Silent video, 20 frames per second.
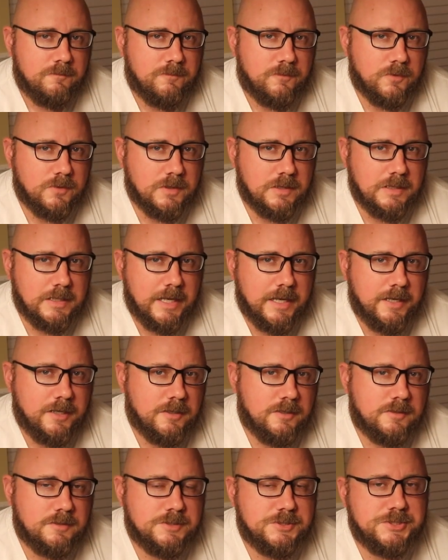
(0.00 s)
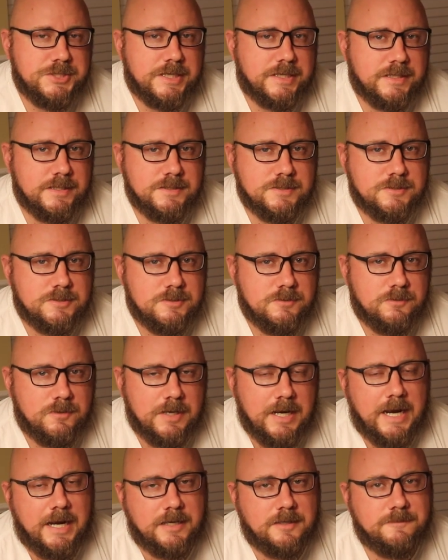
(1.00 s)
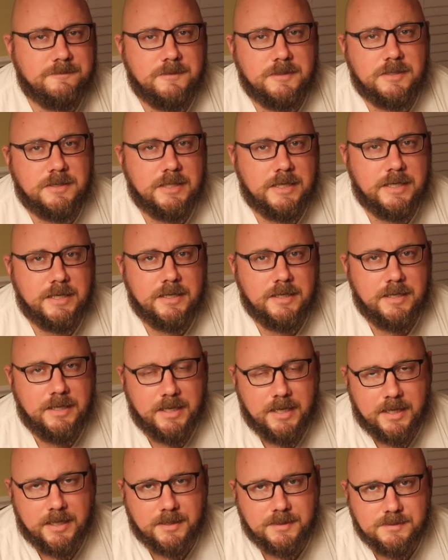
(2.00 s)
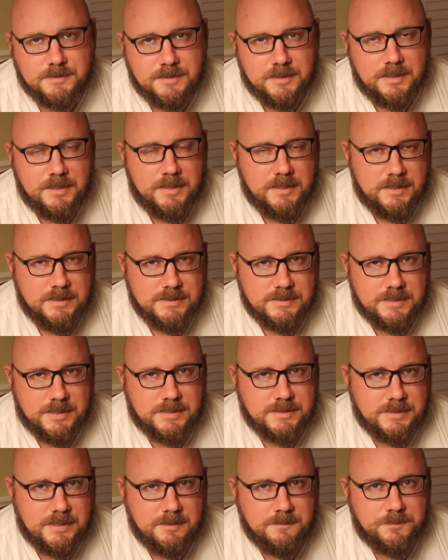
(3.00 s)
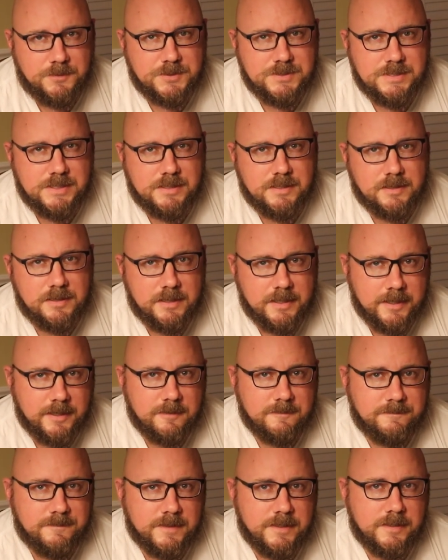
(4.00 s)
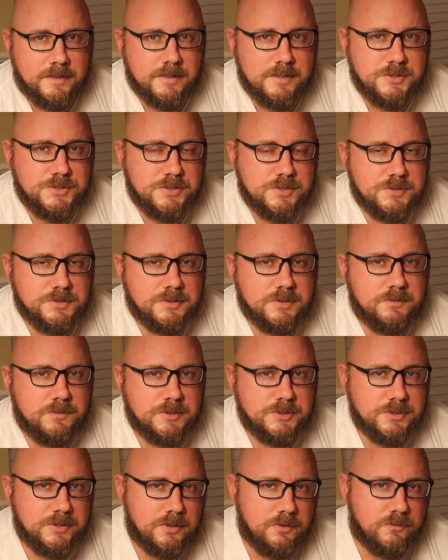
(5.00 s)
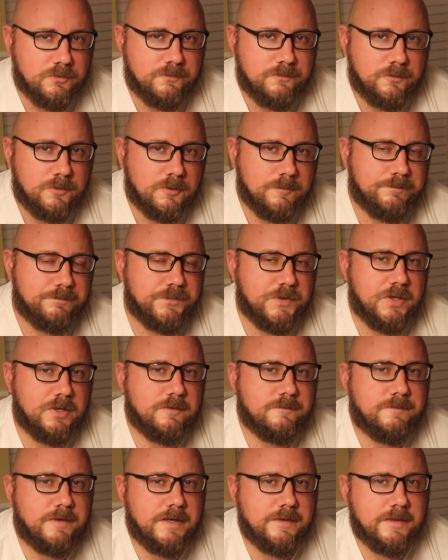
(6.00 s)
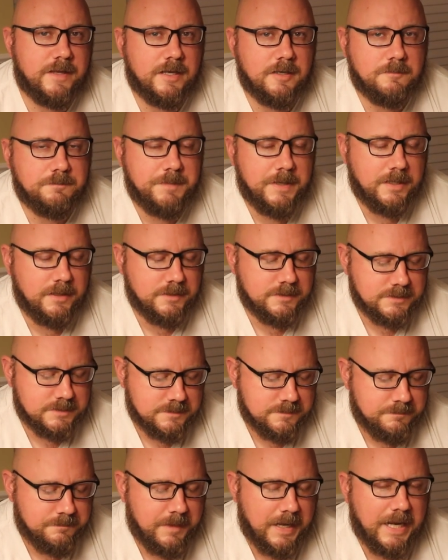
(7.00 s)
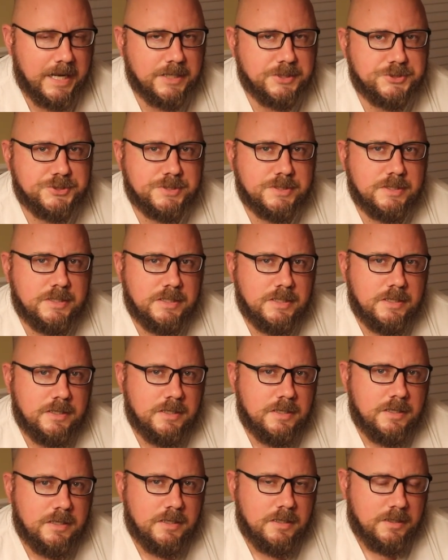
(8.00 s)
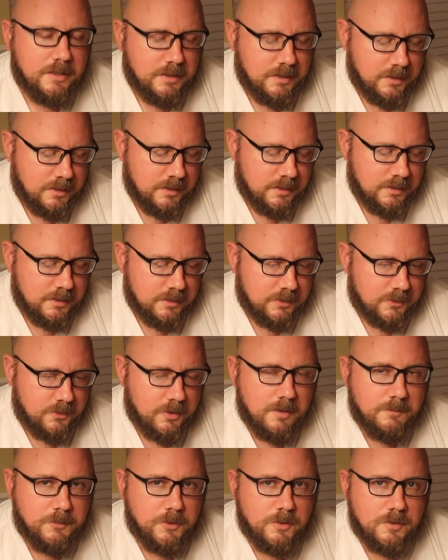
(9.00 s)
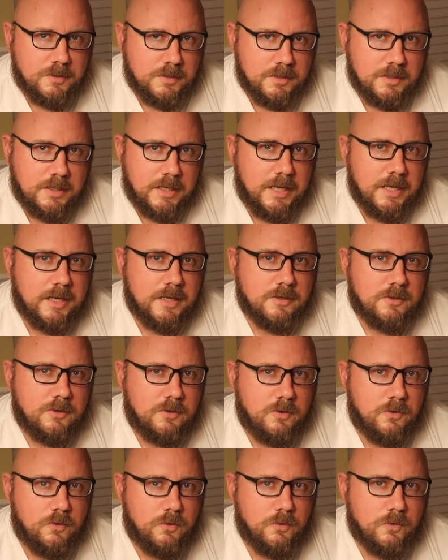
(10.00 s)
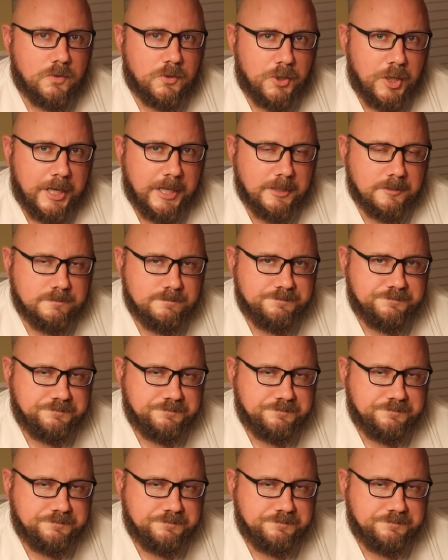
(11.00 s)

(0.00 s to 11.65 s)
For layer chickens who are actively laying eggs, 16% layer feed is usually what you're going for. You can find that in pellets, mash, crumble, and whole grain.